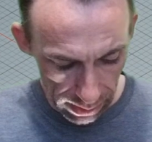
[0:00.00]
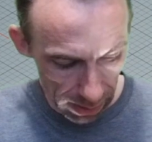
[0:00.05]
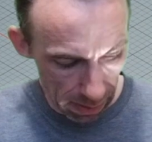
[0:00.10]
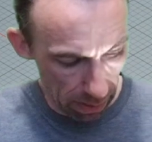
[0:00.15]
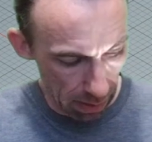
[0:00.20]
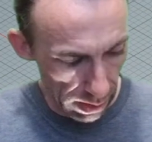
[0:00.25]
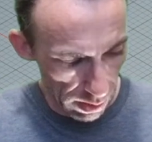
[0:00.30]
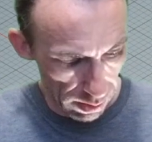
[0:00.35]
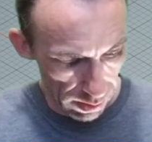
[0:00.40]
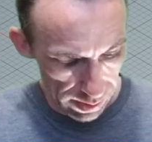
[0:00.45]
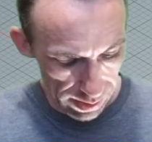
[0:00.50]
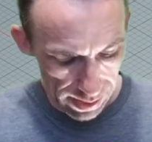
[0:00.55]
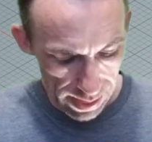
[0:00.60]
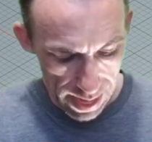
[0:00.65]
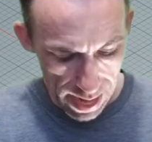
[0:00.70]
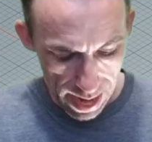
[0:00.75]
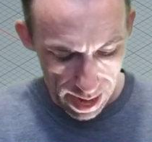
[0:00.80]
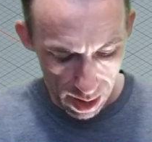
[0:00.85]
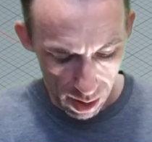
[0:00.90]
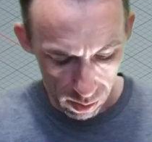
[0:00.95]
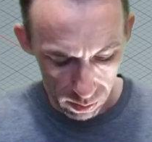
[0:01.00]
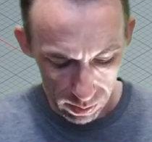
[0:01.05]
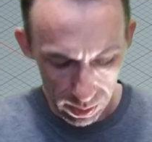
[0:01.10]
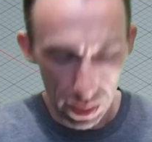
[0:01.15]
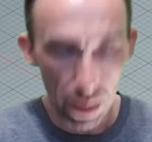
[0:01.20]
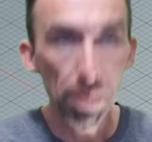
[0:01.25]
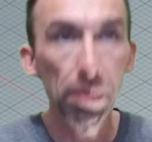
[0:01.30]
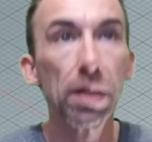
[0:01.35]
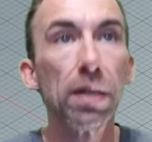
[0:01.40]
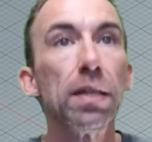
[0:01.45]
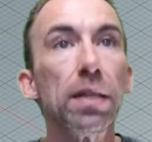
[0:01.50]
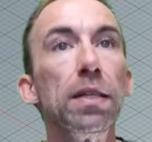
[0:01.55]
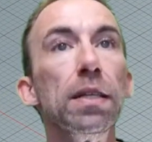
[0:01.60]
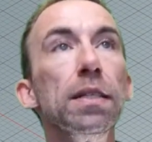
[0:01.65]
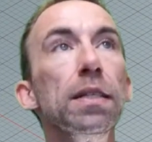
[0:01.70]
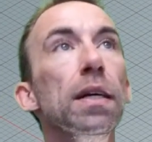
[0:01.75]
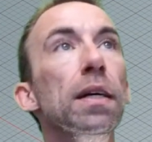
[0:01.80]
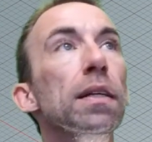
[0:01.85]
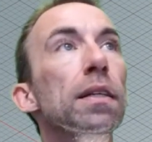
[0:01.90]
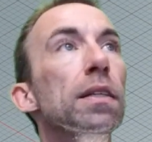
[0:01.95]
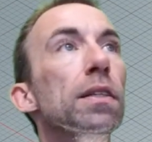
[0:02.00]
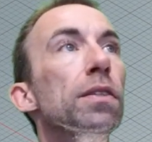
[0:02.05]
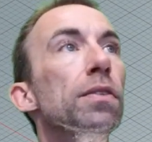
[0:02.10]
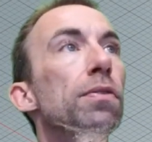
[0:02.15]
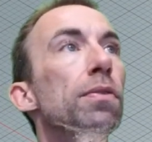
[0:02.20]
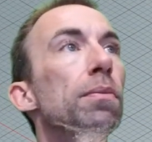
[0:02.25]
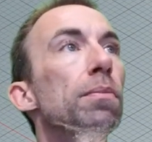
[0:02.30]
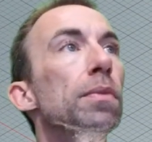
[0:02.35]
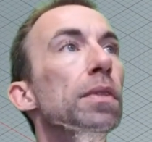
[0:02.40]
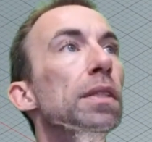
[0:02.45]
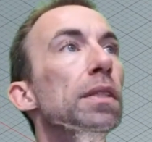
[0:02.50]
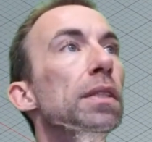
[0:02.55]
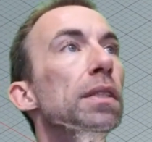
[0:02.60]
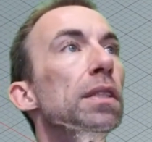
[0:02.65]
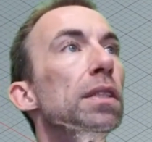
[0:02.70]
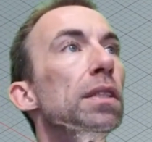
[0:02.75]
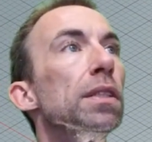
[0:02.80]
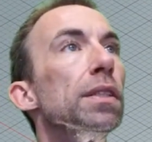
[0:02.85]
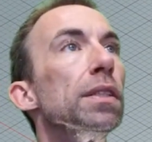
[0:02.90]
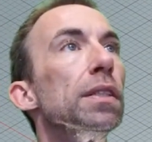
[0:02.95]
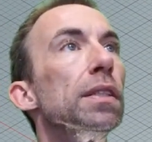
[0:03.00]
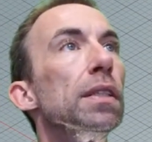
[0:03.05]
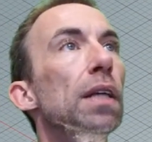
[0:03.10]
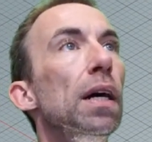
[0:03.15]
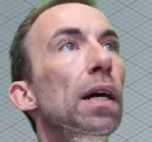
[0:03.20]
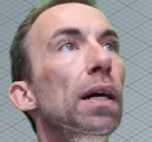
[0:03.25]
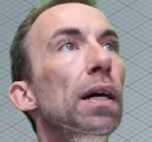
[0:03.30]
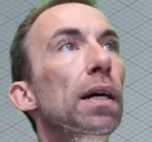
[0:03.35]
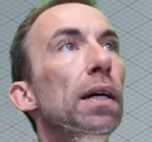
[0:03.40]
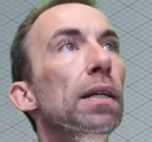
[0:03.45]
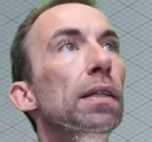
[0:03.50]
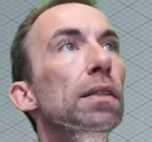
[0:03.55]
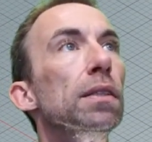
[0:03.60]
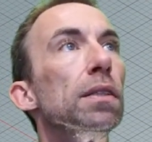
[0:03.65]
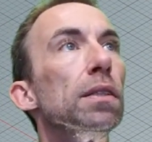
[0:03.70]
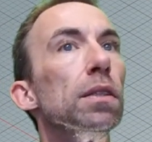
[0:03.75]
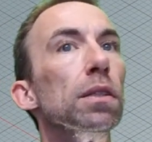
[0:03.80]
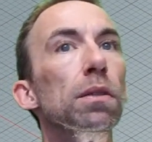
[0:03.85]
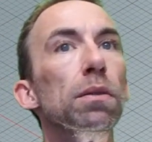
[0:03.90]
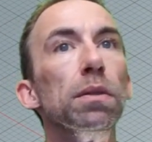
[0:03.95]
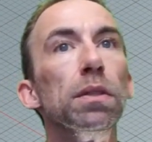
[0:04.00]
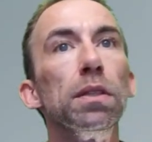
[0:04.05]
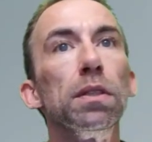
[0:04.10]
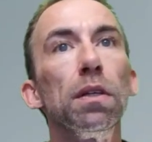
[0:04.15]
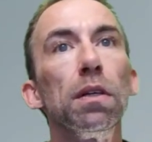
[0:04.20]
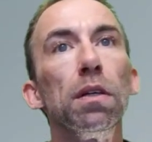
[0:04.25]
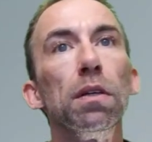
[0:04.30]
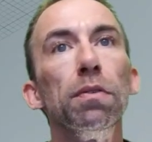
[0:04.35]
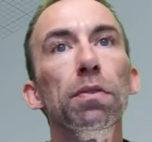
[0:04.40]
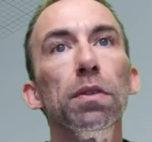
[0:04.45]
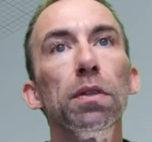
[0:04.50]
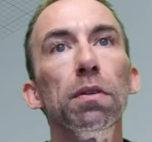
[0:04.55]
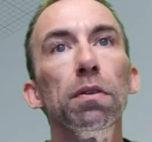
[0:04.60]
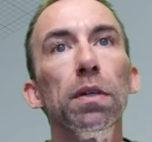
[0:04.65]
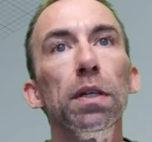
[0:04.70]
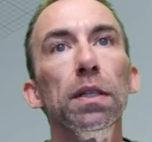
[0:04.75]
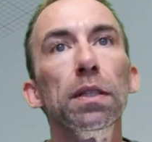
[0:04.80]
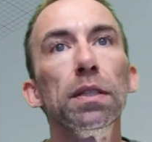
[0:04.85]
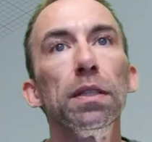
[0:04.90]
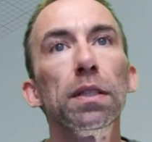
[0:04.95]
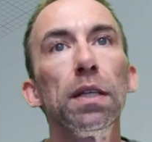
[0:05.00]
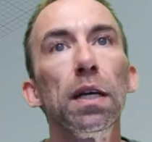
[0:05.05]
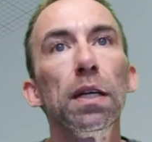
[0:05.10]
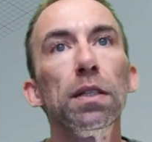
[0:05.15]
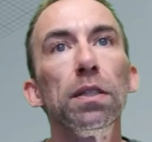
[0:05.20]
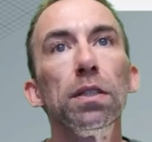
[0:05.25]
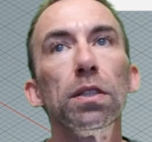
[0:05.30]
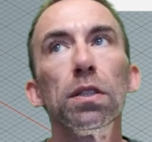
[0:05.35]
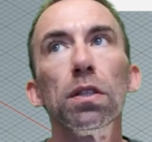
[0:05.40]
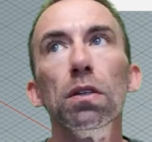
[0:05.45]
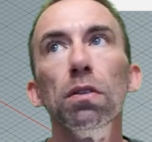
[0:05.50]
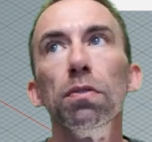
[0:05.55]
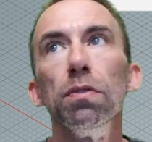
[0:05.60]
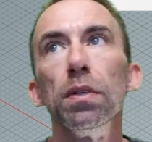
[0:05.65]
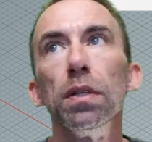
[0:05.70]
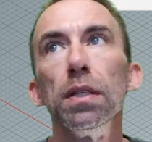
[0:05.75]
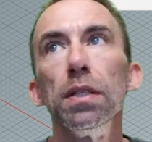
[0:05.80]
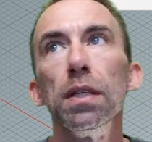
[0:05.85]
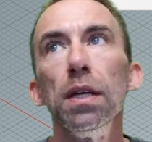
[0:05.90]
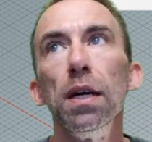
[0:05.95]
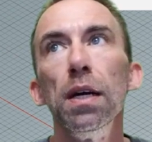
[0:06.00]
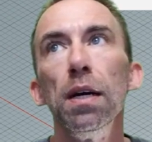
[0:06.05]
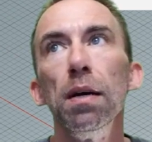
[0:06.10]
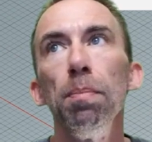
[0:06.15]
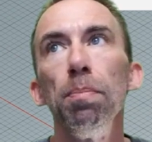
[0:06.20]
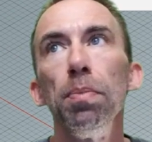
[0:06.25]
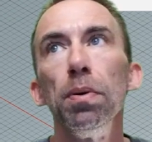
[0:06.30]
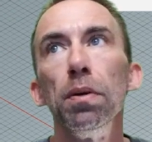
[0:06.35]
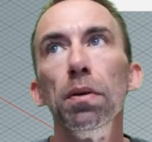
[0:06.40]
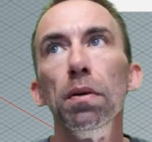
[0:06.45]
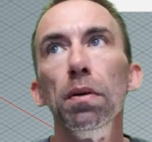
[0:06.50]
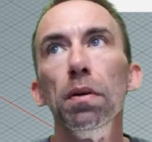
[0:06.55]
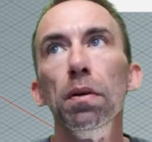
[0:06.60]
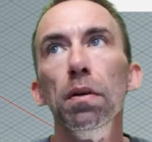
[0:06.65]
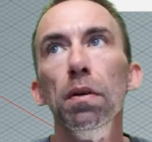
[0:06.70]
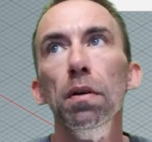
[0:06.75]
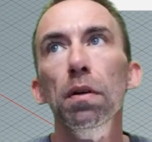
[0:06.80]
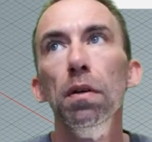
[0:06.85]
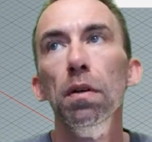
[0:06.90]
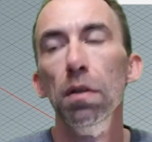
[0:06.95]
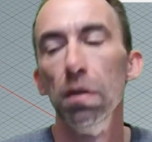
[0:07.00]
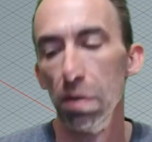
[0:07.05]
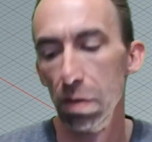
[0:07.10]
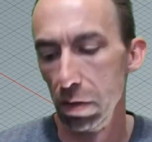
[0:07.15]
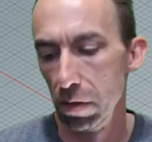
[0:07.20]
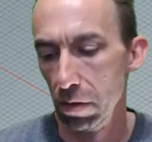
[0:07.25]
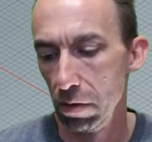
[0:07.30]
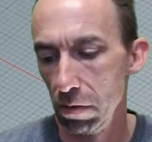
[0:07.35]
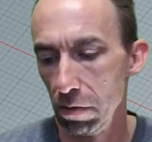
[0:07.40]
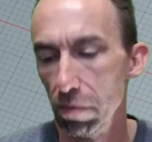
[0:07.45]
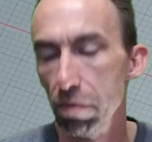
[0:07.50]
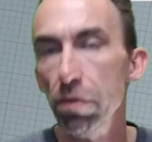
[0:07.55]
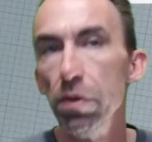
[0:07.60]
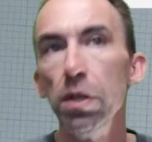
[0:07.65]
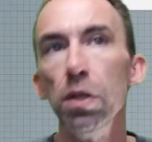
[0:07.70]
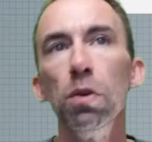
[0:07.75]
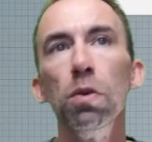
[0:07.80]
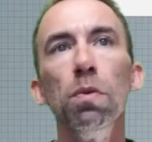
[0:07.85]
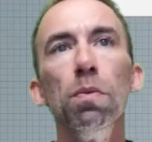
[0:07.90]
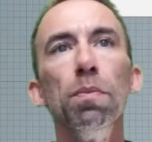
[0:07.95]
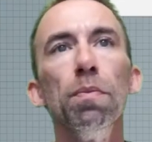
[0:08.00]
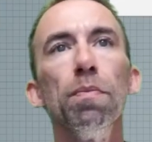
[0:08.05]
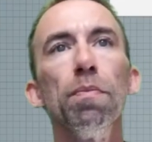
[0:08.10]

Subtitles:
here now. I'm going to design this from the side. So we start off with create sketch, go from the top, view.